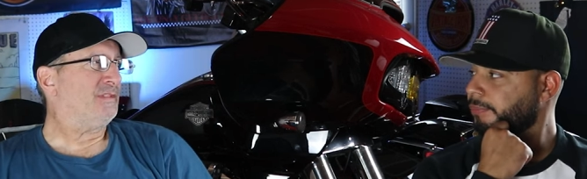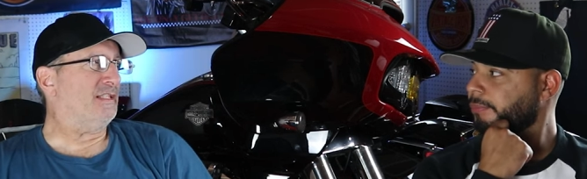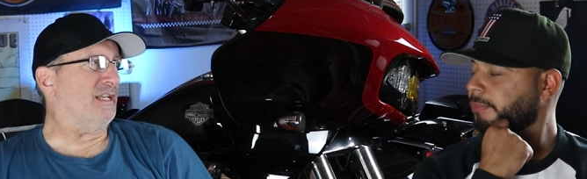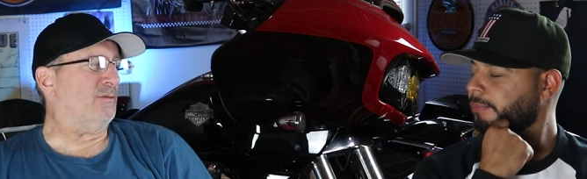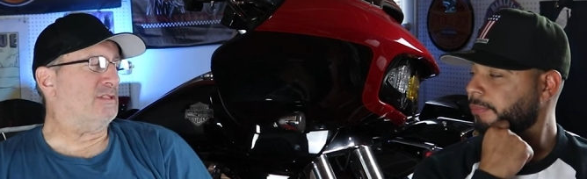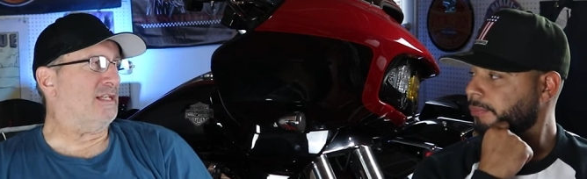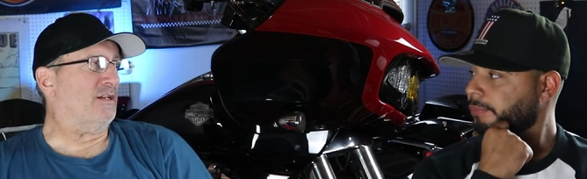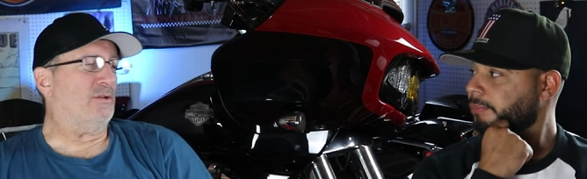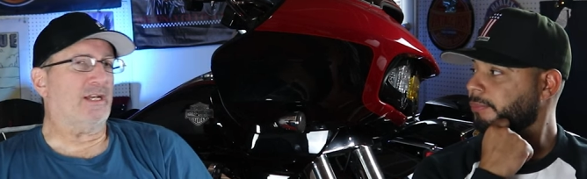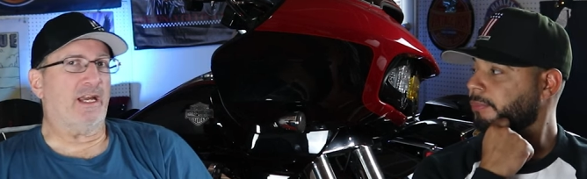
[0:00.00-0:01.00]
Speaker 1: And I was
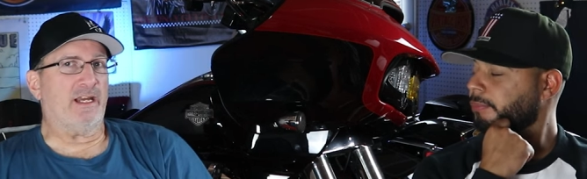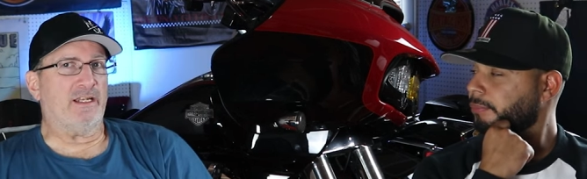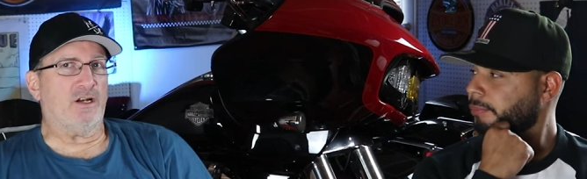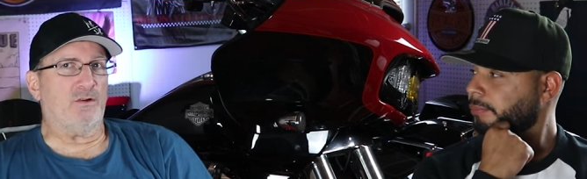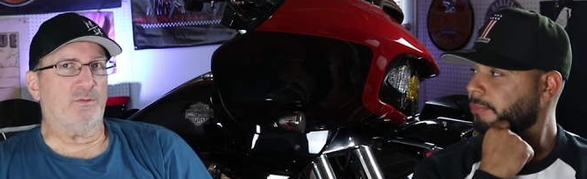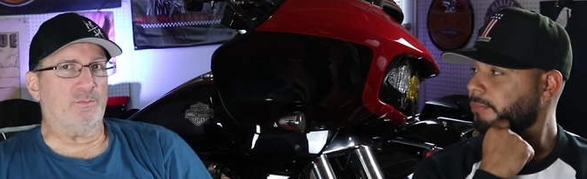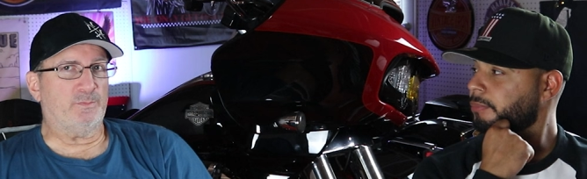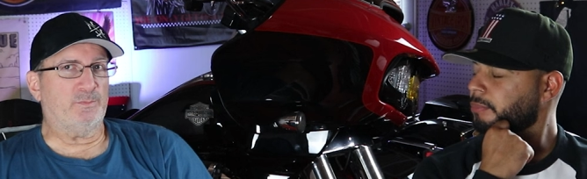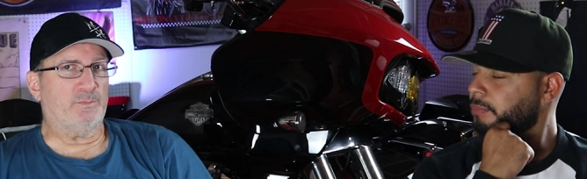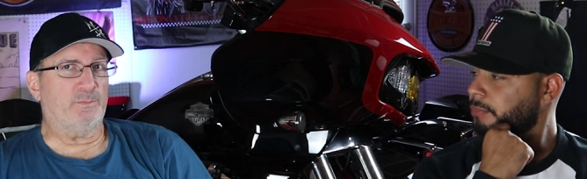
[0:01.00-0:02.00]
like, okay, you know,
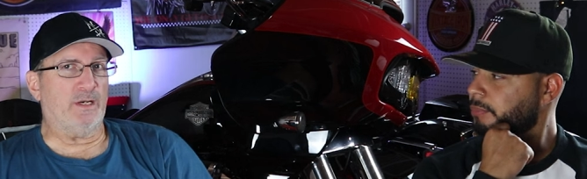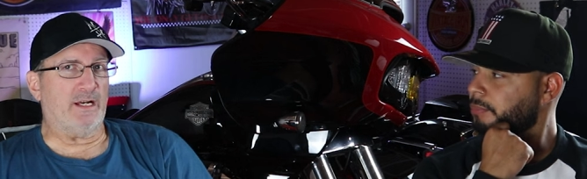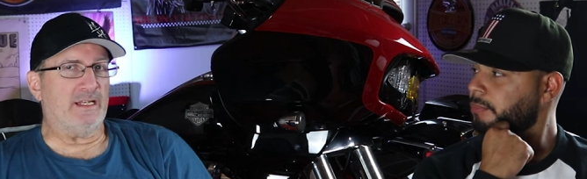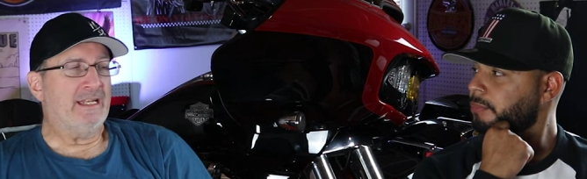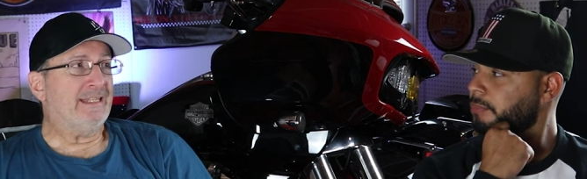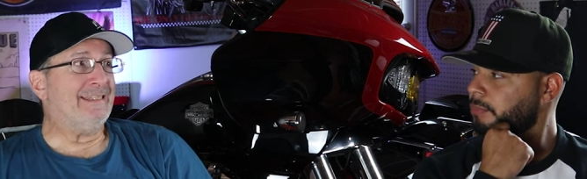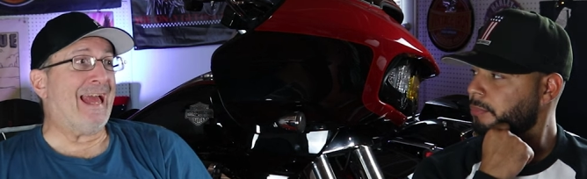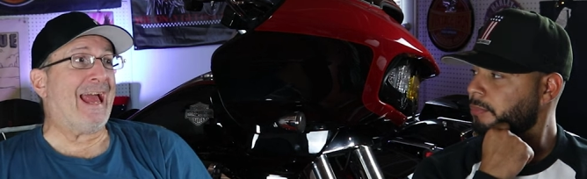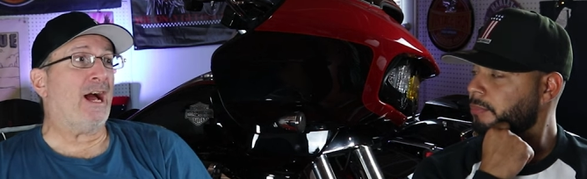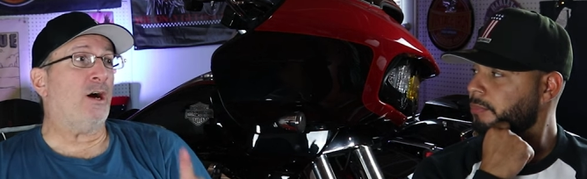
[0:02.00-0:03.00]
but
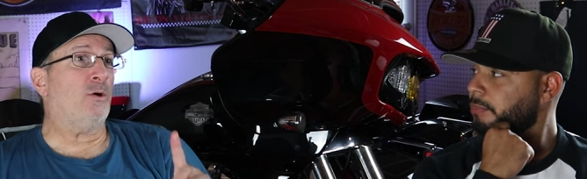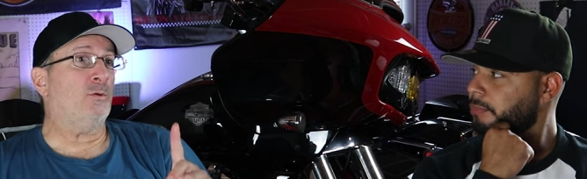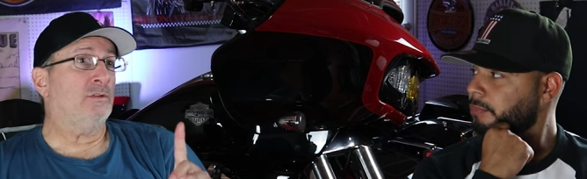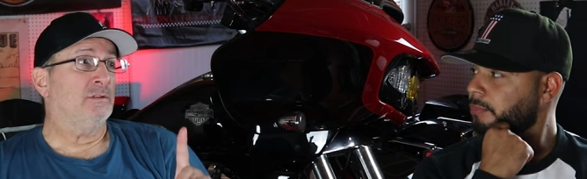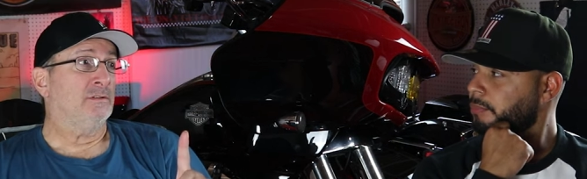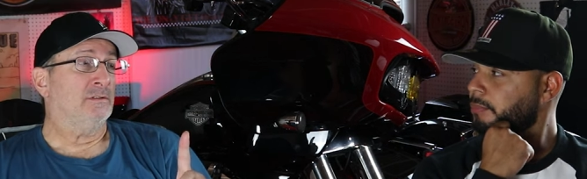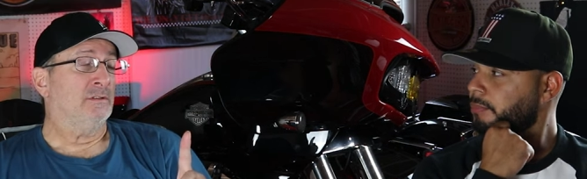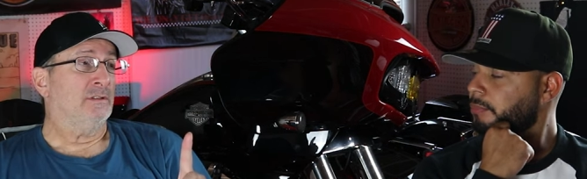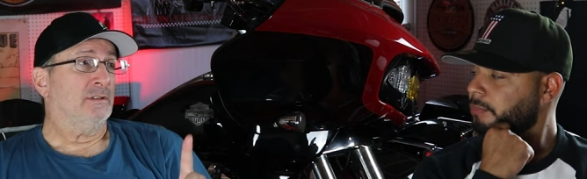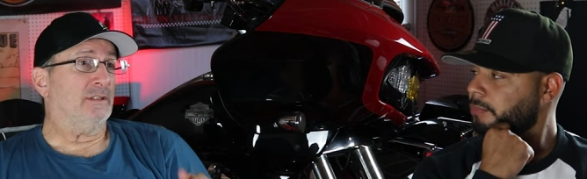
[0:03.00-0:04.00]
now
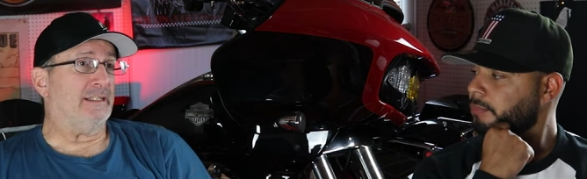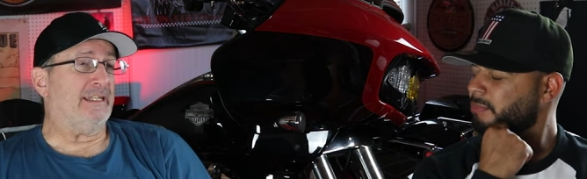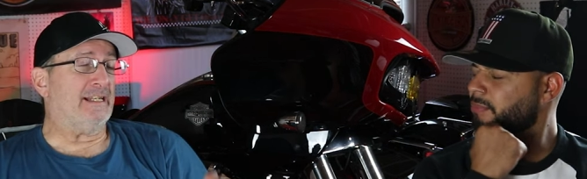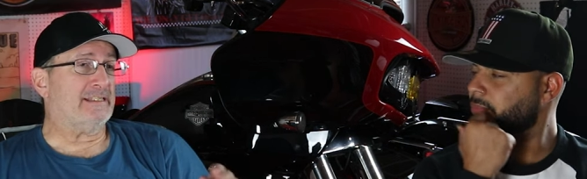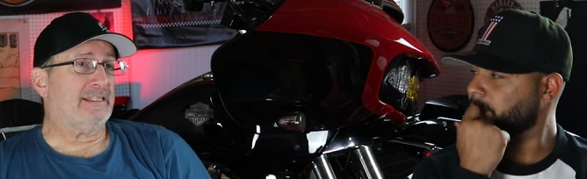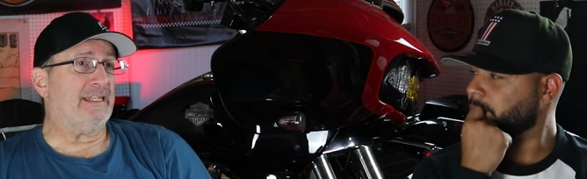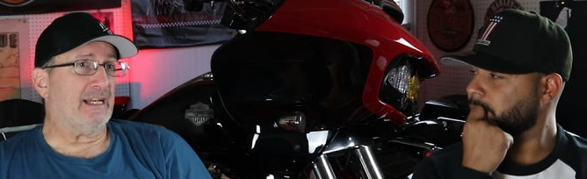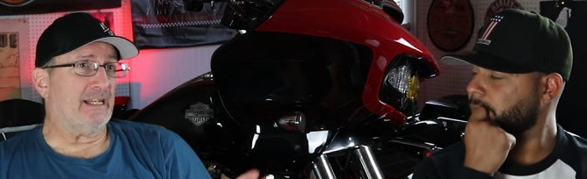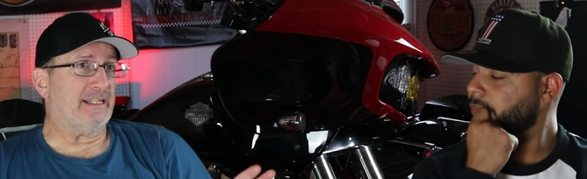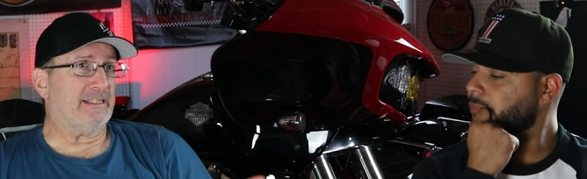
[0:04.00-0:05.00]
like the ST,
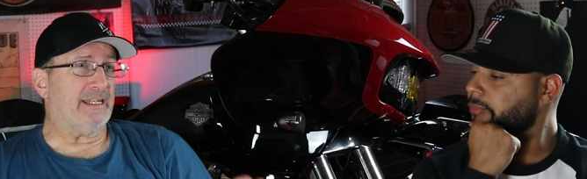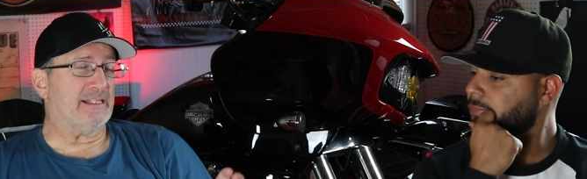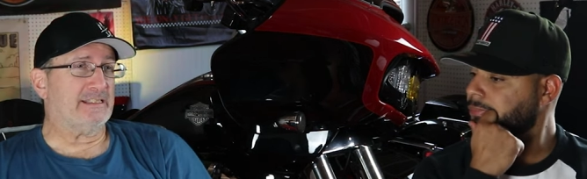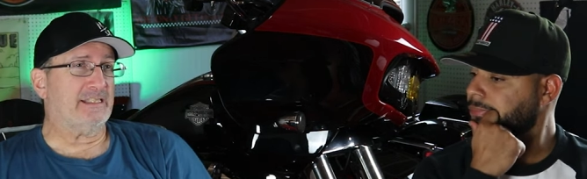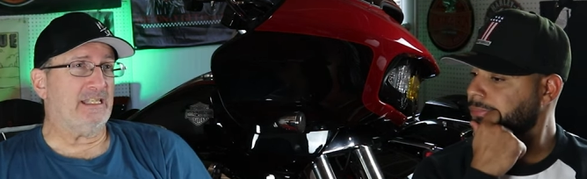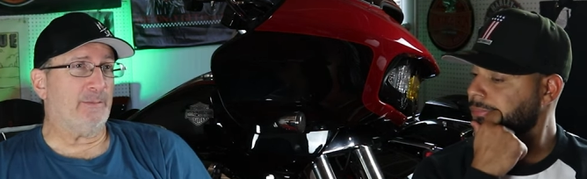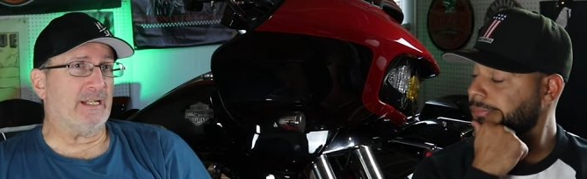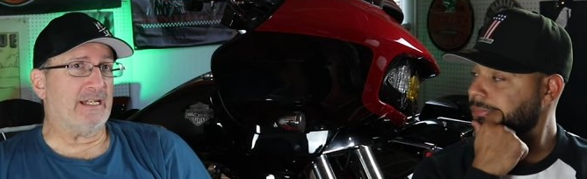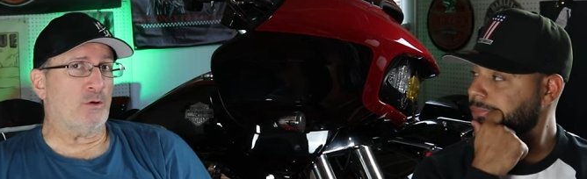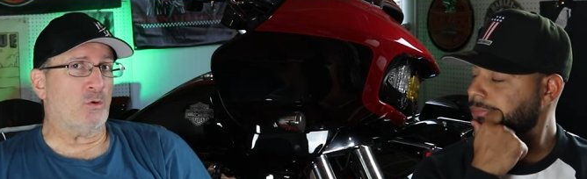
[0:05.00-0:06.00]
I like the ST,
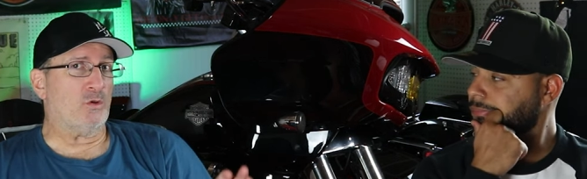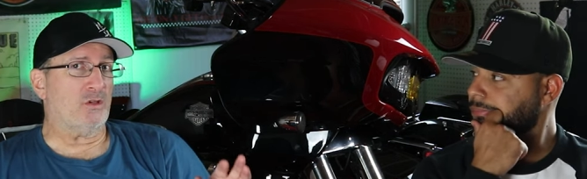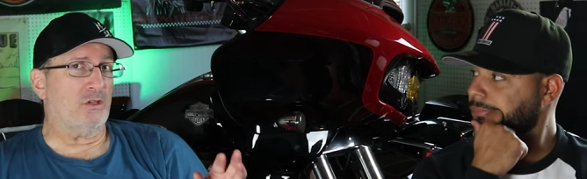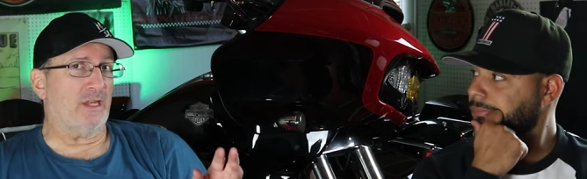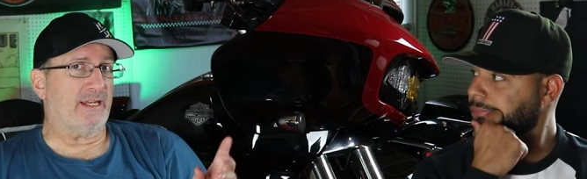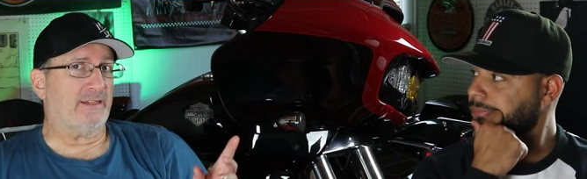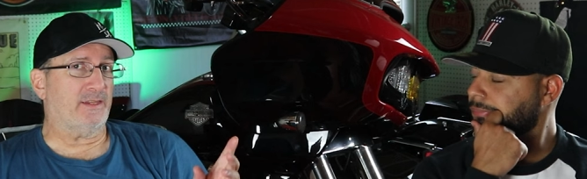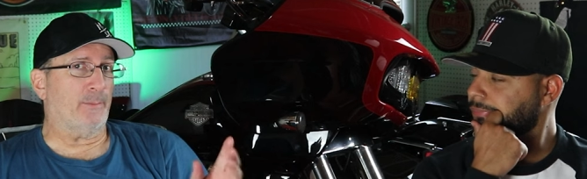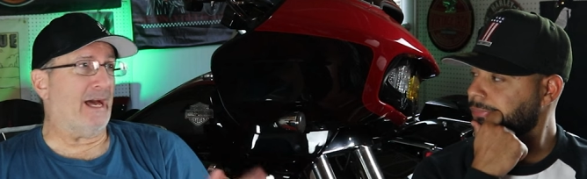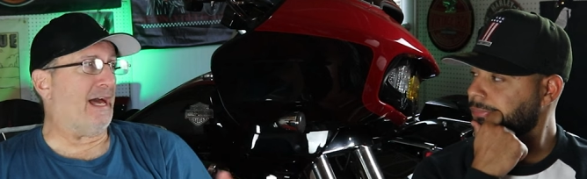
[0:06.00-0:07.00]
but I don't like
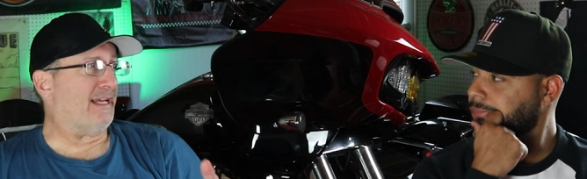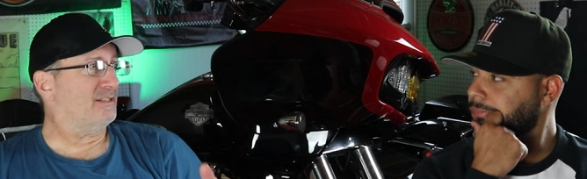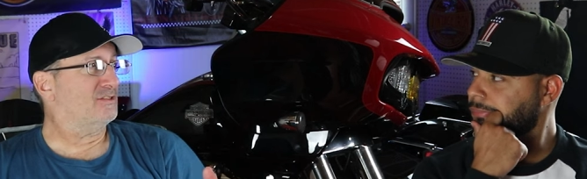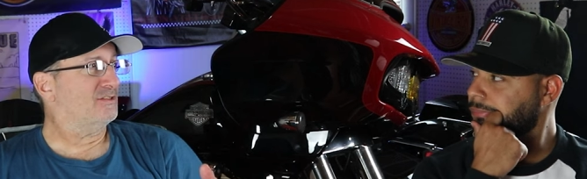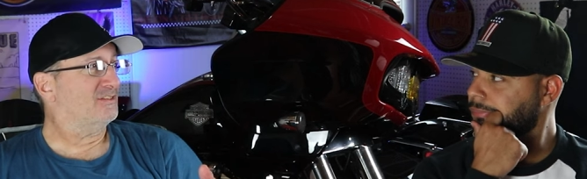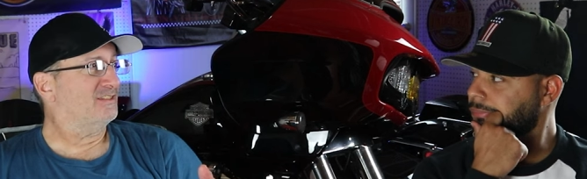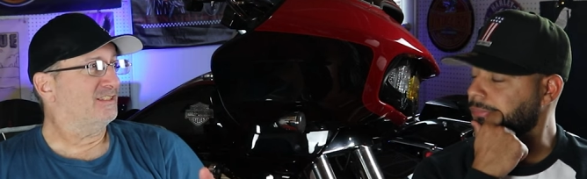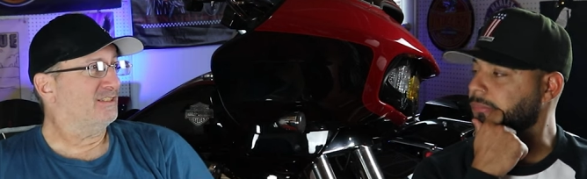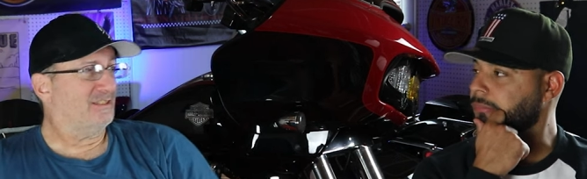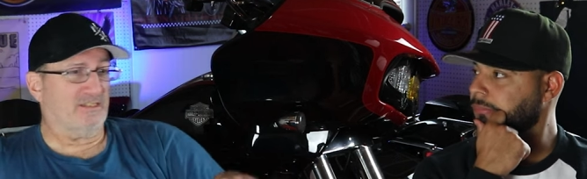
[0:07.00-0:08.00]
the bags
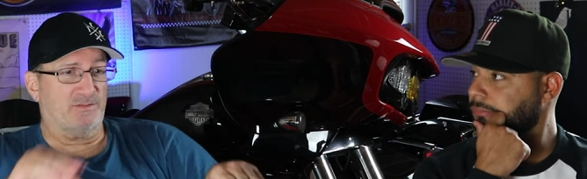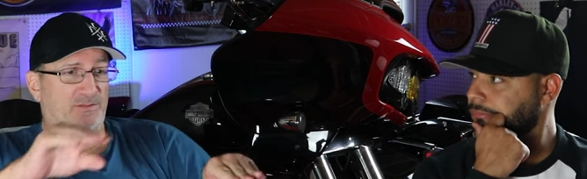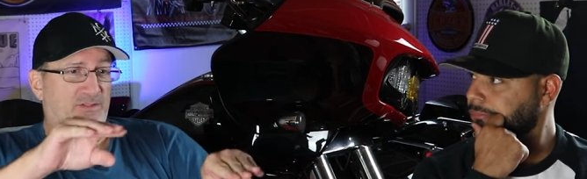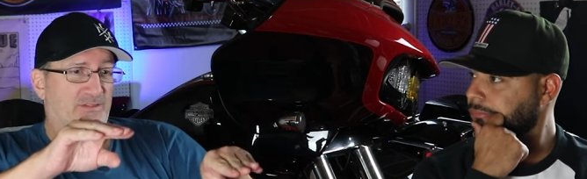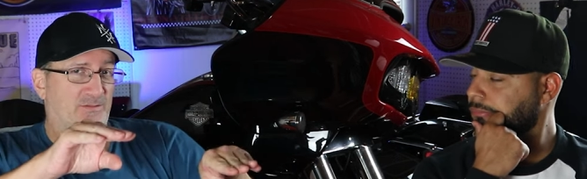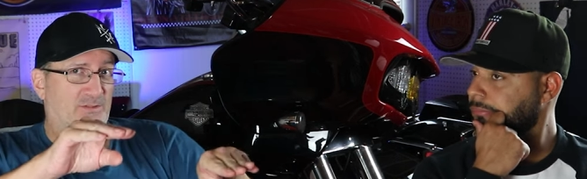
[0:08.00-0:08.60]
because mm-hmm.